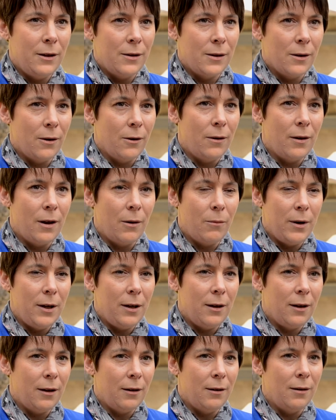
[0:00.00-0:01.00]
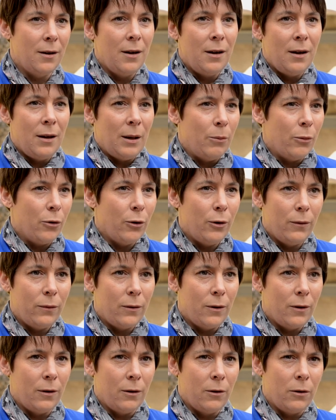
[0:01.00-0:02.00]
so that we can improve
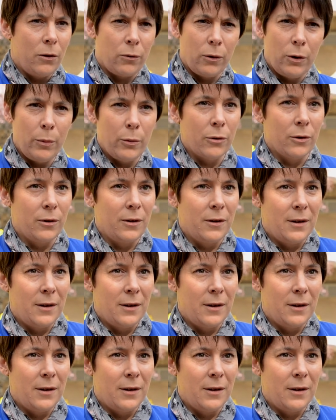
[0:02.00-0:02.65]
the throughput.